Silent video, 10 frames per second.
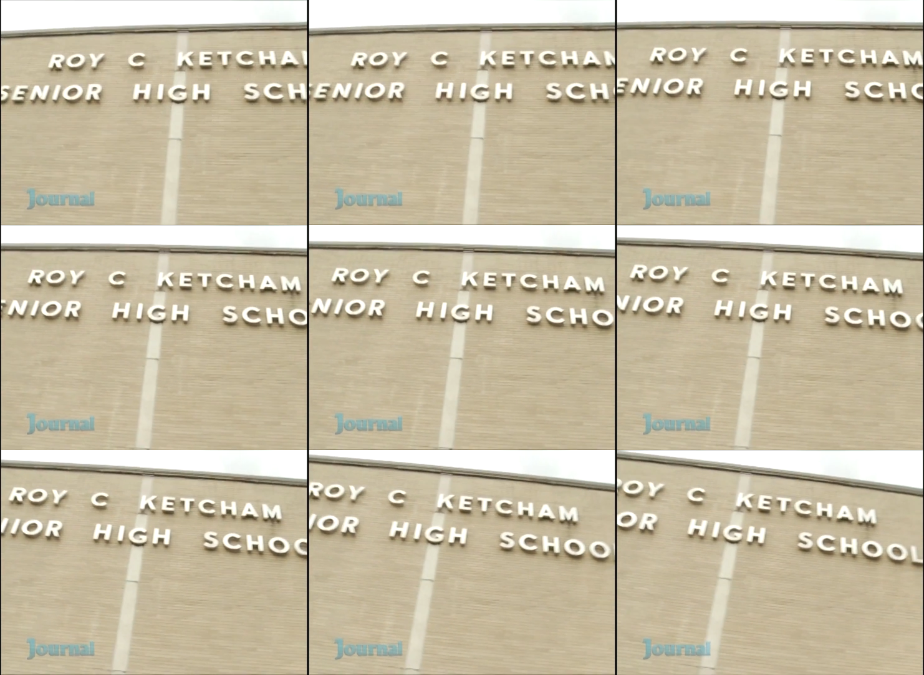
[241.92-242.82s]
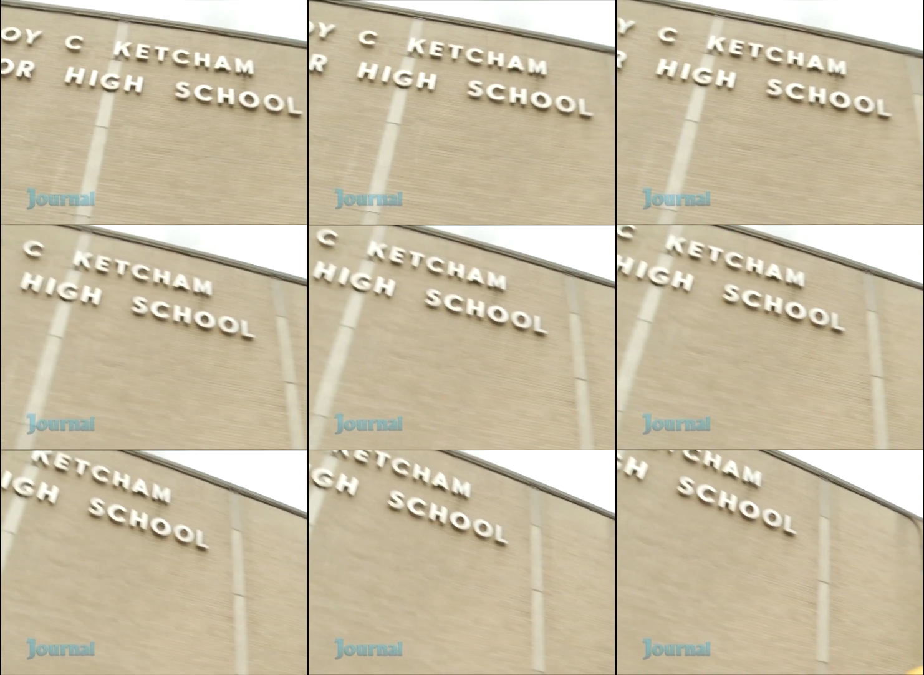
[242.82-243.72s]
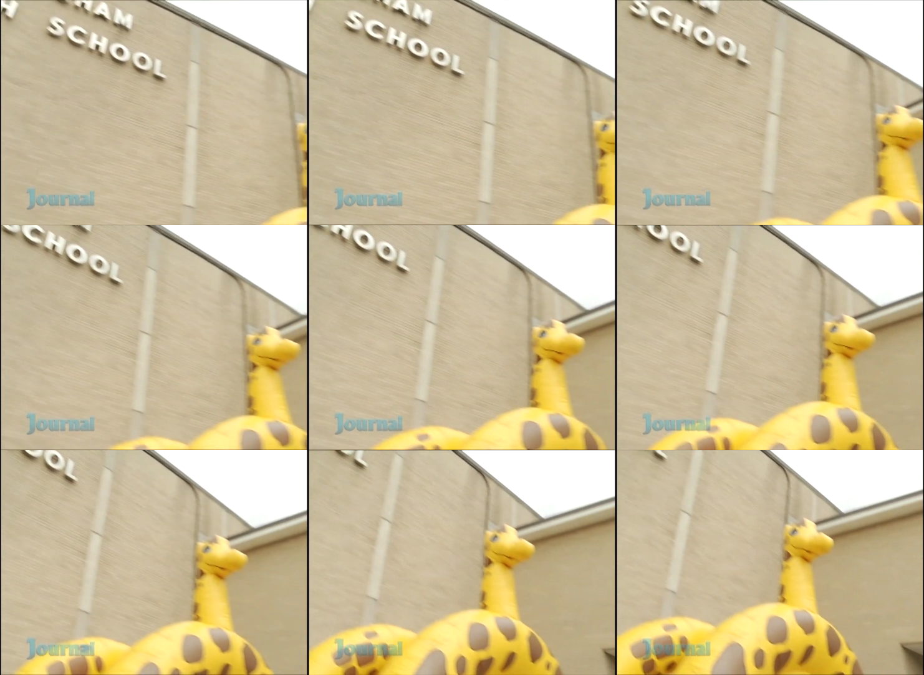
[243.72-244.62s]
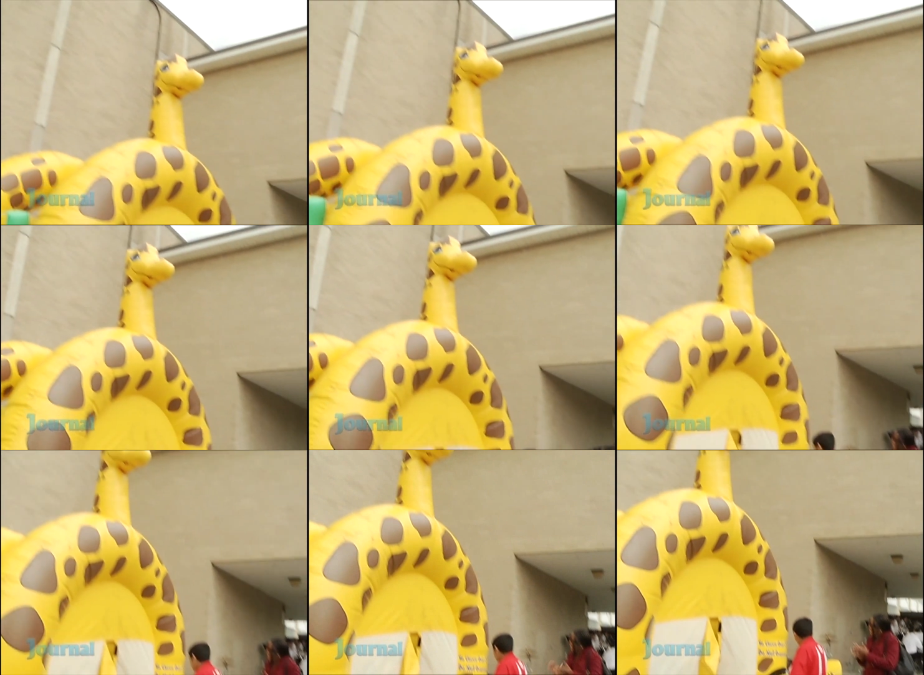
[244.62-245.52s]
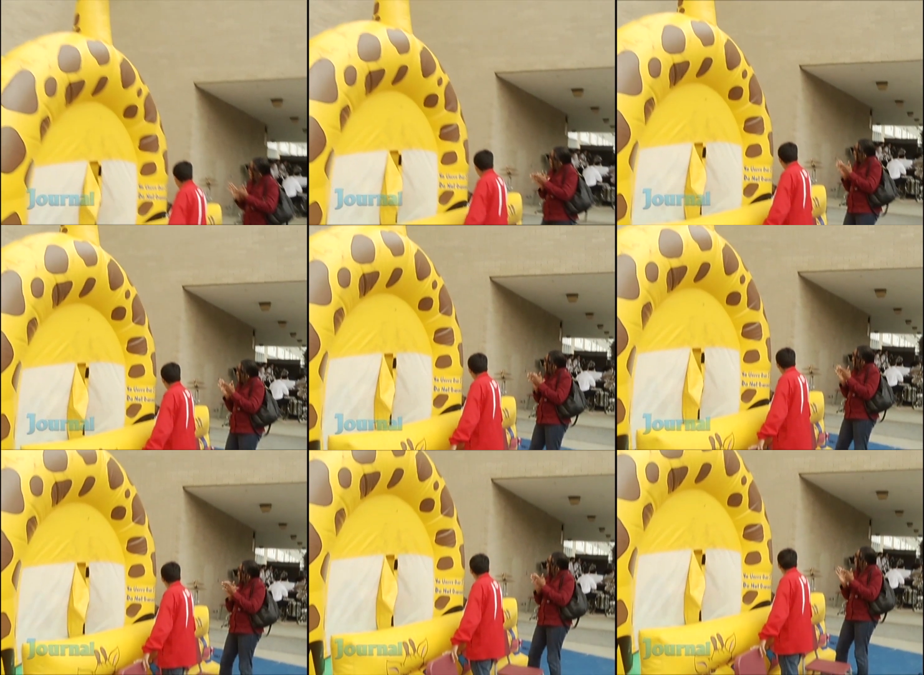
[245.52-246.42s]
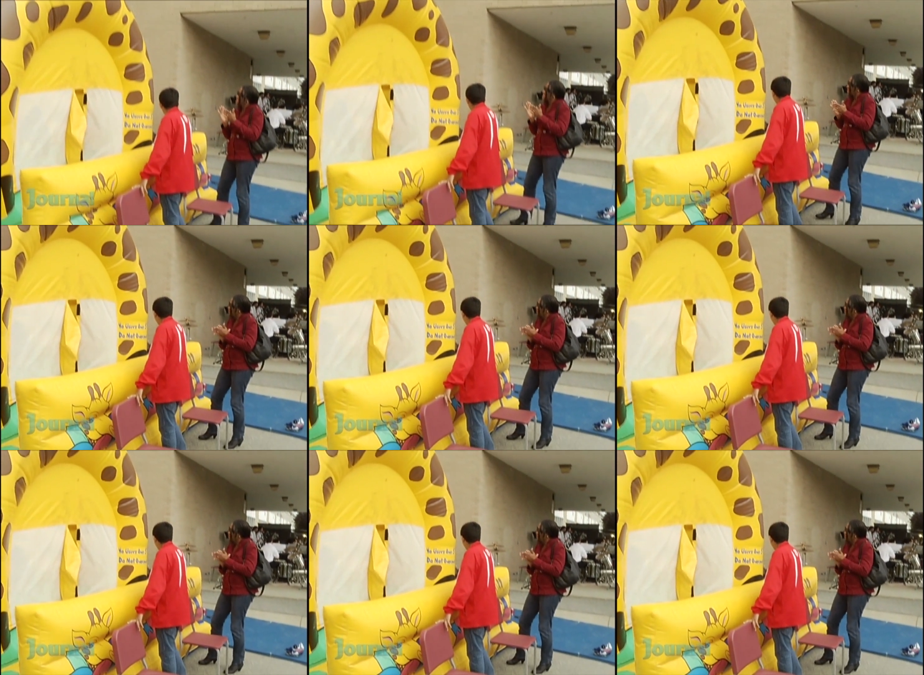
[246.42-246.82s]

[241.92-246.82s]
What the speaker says: (no speaker visible)